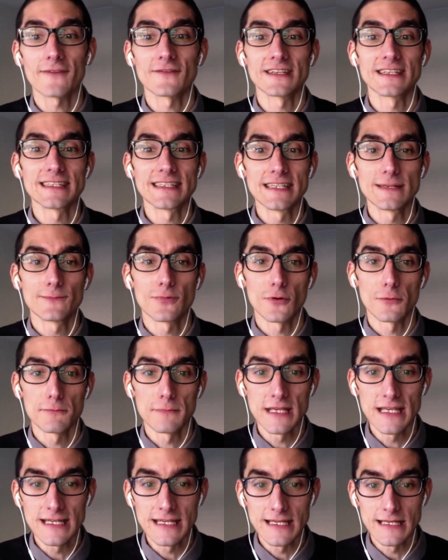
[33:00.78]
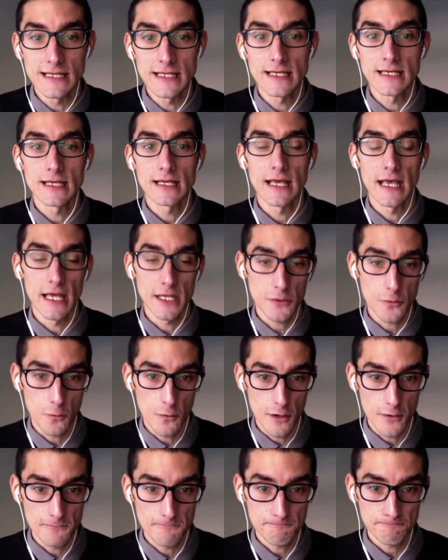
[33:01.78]
will have a deeper meaning, end
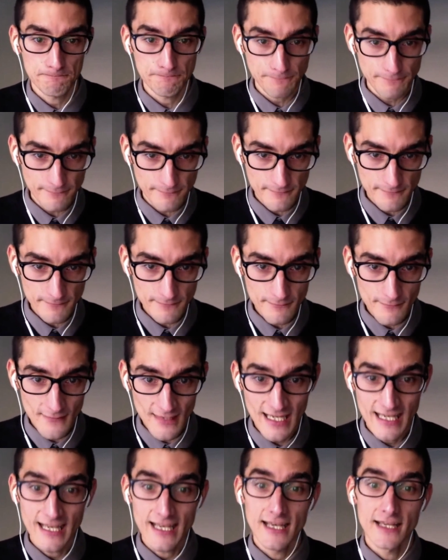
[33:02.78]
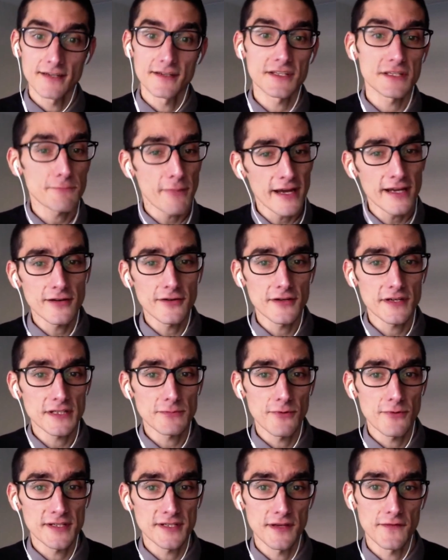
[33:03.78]
quote. Despite her
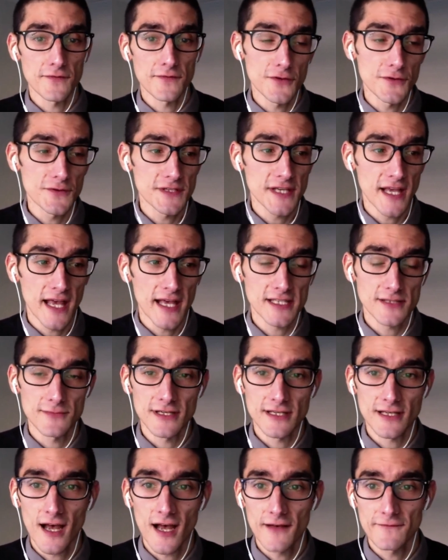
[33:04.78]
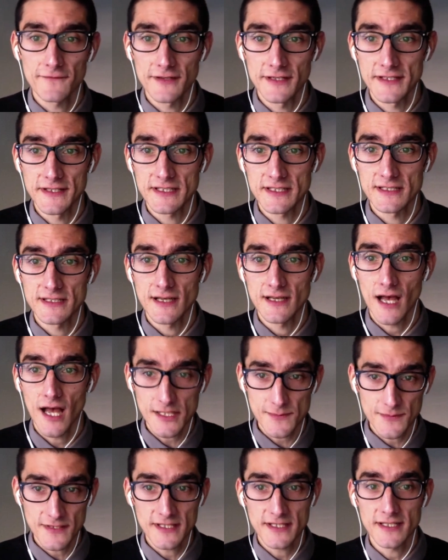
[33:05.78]
expressed enthusiasm and confidence,
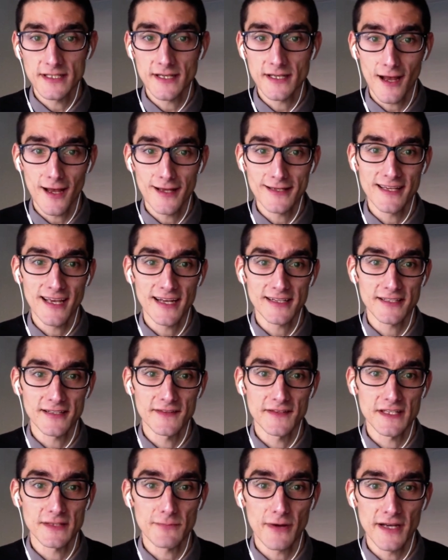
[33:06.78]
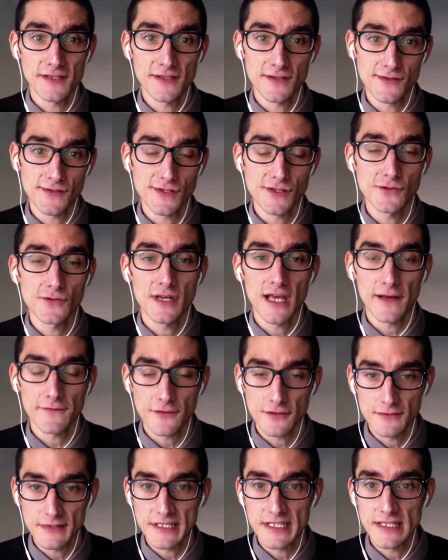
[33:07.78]
Osmundsen contacted the Spicer soon
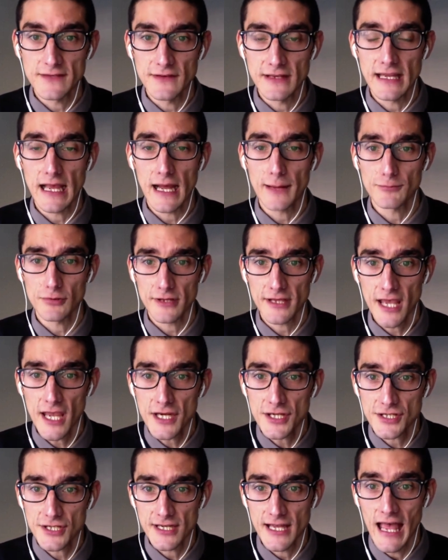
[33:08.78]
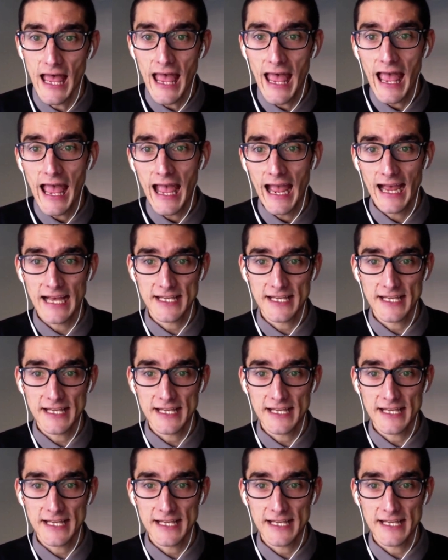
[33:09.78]
after receiving the application,